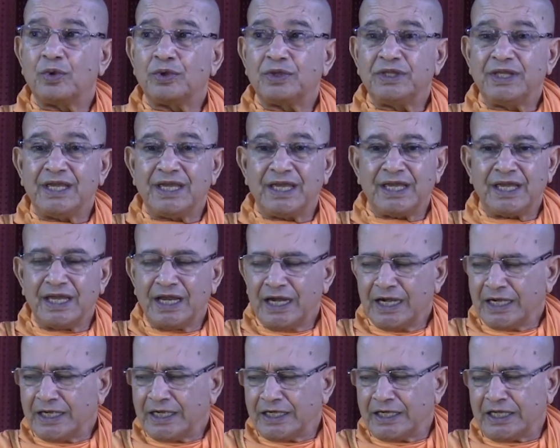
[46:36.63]
the
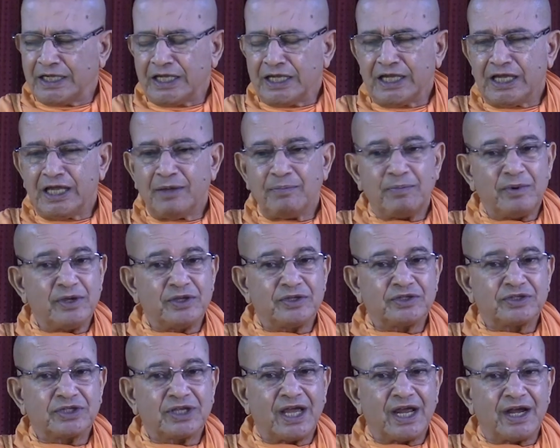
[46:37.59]
deep
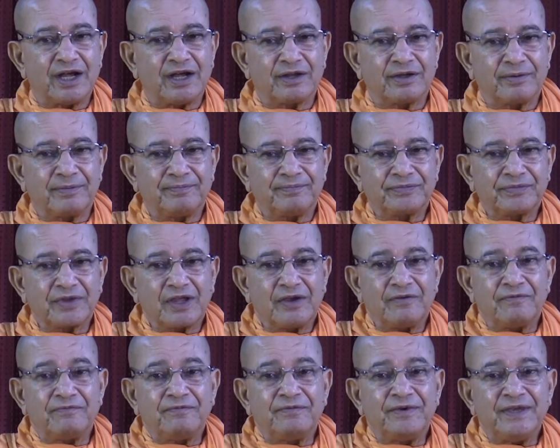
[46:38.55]
inside
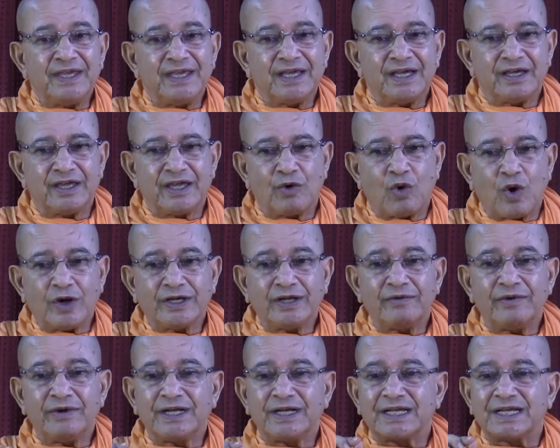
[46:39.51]
fear,
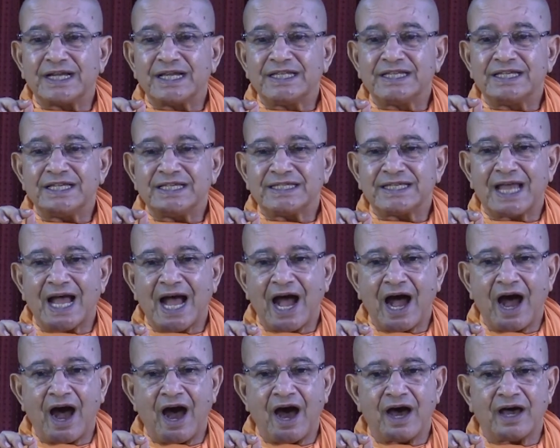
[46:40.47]
whatever touches
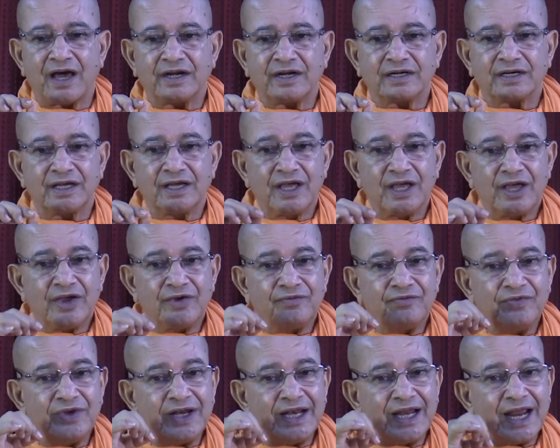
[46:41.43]
heart
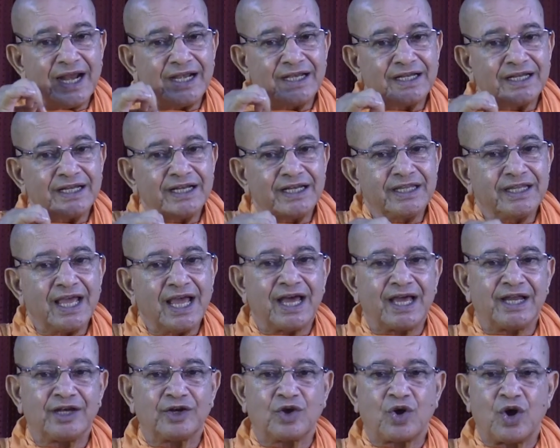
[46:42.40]
will enter the
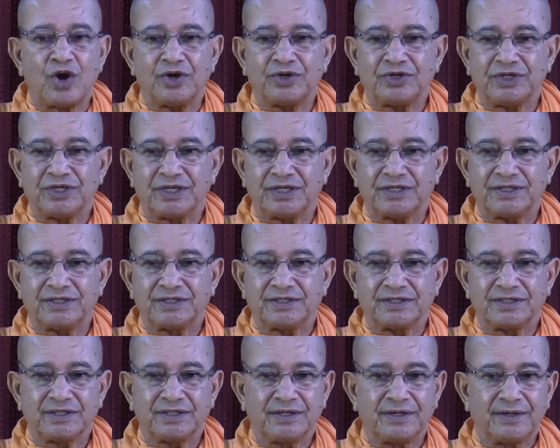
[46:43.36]

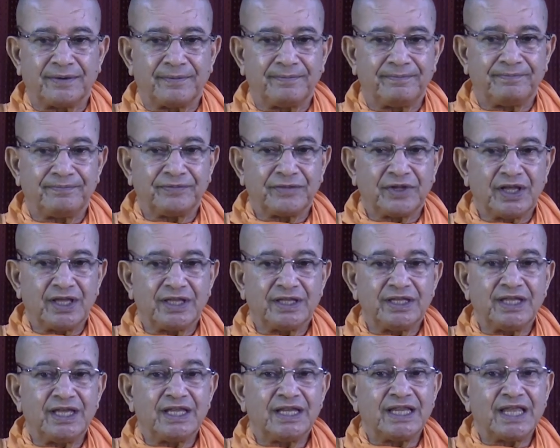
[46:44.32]
unconscious.
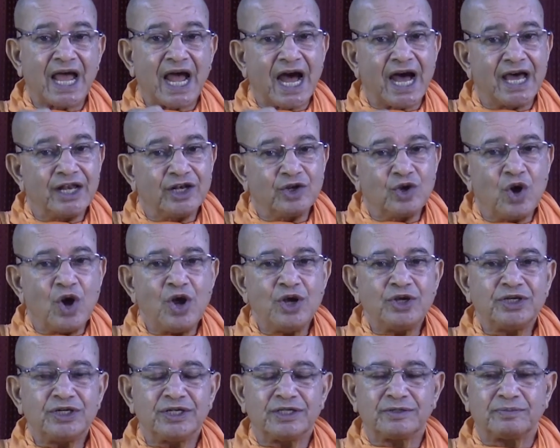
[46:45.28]
In the
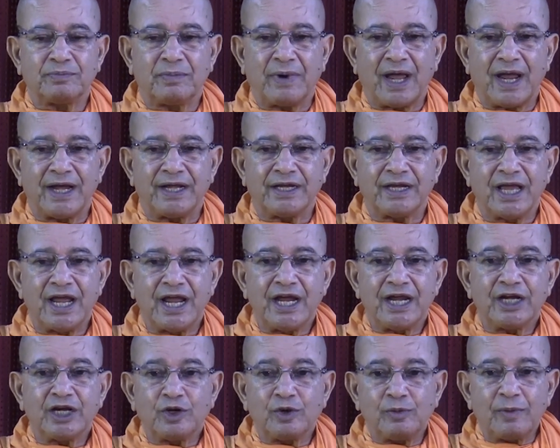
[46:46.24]
unconscious mind,
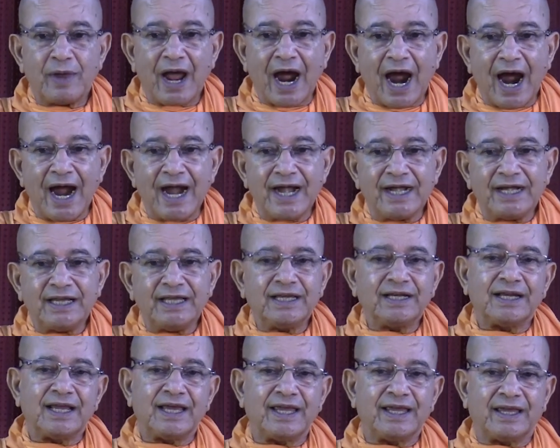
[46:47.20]
it will be
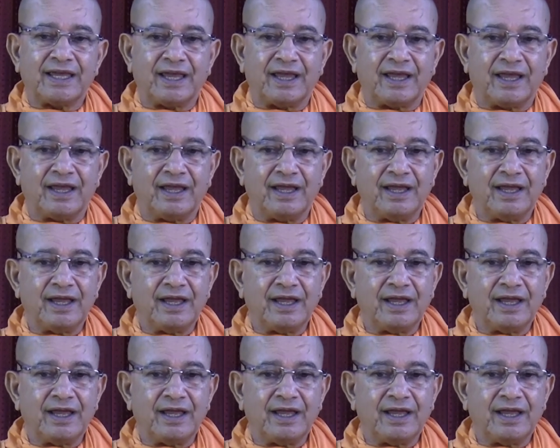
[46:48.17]
hiding like a